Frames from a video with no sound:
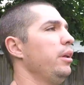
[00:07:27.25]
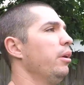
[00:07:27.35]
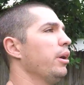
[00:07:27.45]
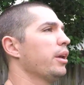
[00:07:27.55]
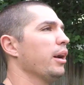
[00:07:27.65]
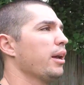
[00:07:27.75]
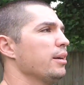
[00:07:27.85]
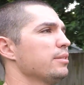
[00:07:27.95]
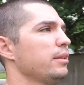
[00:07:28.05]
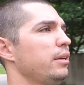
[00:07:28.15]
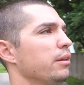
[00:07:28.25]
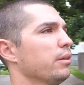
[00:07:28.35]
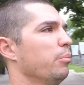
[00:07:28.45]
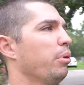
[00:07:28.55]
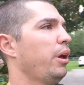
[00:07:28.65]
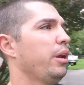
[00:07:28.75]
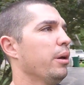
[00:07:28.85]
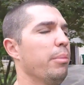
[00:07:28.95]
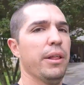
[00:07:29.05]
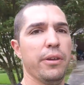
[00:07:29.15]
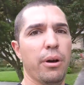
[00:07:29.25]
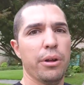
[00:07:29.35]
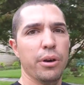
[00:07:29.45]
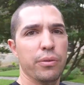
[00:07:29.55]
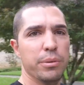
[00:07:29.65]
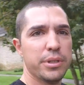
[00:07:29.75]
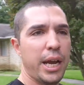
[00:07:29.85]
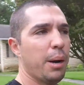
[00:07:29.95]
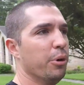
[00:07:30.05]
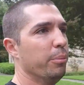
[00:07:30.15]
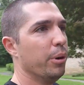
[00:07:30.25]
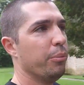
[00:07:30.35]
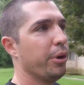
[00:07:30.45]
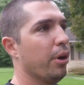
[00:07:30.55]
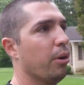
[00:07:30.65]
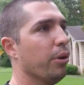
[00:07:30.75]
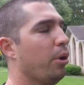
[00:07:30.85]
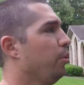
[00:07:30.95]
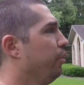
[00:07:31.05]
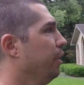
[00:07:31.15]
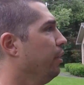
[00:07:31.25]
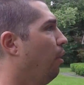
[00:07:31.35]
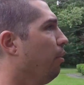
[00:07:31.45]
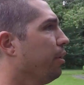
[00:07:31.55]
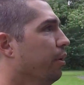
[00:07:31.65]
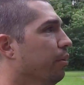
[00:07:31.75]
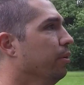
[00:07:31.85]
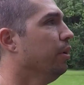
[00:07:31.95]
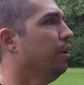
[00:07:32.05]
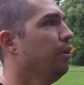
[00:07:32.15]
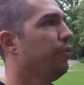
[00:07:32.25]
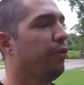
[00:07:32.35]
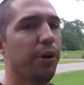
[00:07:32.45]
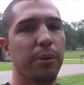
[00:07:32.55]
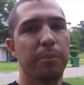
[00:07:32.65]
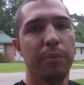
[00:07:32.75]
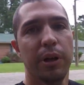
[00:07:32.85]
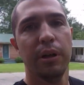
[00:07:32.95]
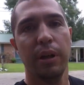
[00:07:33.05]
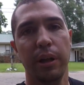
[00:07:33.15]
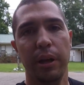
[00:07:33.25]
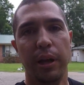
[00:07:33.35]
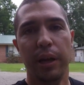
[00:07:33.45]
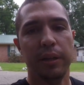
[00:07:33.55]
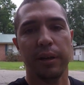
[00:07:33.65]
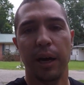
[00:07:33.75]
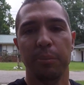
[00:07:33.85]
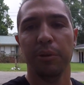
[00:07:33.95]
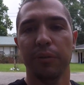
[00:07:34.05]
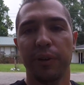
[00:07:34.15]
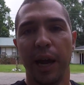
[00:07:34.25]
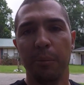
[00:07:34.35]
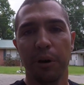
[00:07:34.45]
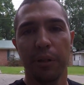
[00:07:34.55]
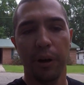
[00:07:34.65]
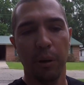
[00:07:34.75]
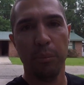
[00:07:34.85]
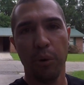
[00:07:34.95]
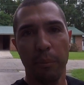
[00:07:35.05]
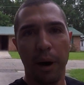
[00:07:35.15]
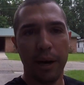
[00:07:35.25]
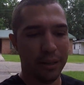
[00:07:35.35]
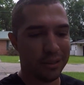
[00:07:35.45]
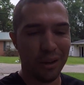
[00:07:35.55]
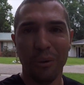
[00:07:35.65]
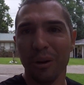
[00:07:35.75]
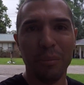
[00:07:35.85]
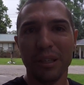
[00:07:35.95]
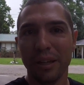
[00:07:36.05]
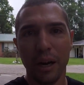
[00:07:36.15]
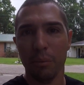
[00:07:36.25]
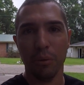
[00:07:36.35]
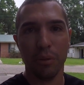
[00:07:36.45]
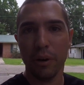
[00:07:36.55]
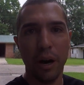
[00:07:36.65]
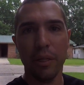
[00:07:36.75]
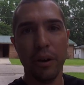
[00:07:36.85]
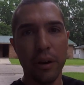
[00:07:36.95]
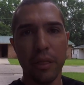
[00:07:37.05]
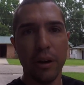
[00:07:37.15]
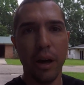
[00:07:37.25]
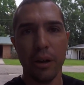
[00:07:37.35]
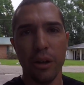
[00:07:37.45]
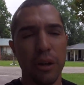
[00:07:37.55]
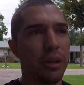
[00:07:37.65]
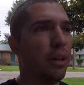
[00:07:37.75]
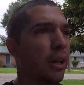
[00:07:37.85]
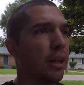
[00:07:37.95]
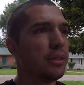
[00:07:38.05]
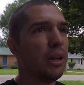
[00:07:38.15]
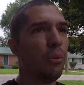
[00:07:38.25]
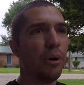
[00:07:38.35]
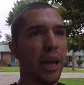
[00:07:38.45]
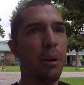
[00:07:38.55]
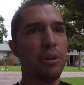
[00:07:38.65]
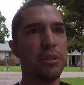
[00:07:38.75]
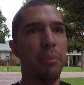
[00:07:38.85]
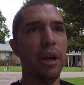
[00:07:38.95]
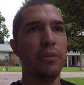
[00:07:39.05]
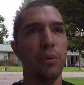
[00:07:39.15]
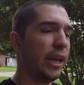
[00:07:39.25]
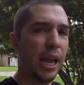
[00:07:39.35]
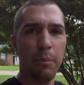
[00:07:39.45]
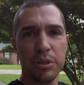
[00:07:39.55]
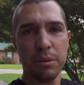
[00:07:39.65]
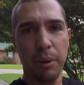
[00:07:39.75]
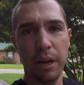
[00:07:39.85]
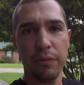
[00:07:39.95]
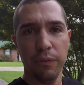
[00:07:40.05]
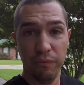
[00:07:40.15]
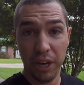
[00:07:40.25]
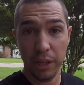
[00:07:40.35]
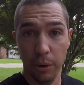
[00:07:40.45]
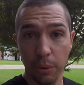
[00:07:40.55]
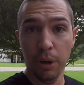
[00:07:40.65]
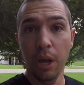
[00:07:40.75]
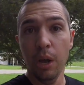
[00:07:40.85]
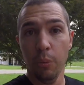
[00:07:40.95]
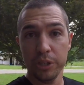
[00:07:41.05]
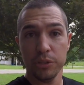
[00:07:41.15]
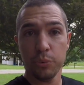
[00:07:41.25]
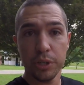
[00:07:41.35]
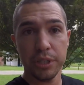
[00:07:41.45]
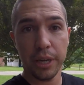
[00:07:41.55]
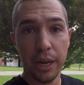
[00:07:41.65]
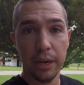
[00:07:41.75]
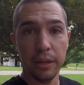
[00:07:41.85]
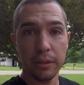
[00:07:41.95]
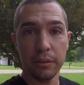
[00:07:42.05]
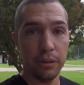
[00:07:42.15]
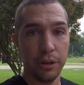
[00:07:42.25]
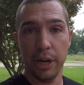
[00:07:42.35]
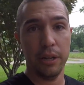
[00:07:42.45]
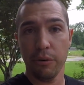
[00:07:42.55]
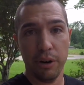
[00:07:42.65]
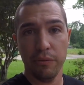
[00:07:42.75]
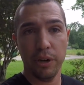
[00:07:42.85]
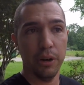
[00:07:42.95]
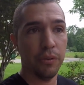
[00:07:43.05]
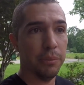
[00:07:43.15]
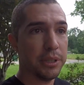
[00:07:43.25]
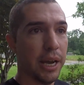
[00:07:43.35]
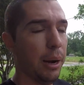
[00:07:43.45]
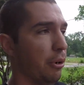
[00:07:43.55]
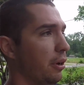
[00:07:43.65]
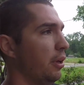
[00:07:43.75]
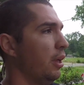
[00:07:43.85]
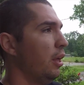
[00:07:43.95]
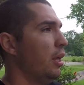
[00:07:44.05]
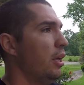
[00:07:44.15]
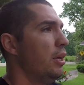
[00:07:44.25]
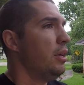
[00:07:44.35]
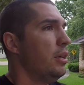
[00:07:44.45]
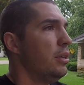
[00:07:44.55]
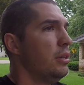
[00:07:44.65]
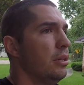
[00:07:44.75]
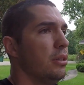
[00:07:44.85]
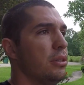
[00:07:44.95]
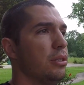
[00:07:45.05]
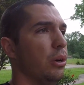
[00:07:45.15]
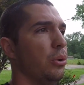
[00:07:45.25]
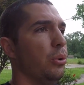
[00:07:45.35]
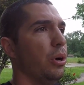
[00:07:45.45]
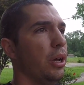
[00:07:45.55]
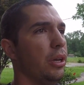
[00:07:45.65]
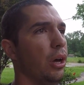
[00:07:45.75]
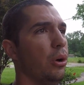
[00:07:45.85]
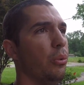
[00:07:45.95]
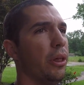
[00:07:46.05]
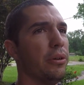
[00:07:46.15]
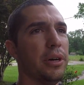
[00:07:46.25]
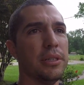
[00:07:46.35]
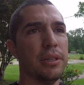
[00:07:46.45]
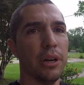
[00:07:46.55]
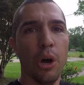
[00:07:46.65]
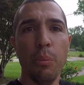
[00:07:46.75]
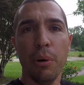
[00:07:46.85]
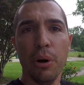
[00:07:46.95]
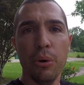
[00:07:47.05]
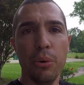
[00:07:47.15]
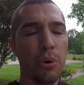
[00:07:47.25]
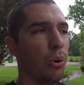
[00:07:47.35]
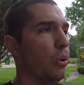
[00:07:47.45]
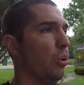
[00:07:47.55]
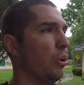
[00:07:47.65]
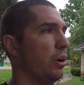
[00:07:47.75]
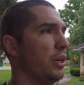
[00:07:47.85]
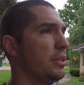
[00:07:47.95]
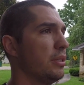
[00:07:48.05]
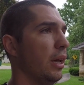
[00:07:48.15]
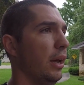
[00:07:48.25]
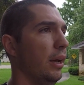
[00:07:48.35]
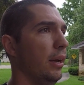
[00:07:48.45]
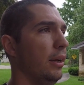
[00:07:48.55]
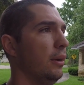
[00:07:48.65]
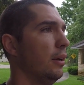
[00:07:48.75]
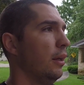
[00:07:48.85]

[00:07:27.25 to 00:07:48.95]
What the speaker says: You know, I constantly hear the complaining about the audio from this camera, but we all know that audio from any type of camera, the onboard mic, is going to be terrible. They're not good. It's not what cameras are made Cameras are made for video, which is what you're getting. You're getting great video from this camera. So, you know, whether it's a GoPro or it's a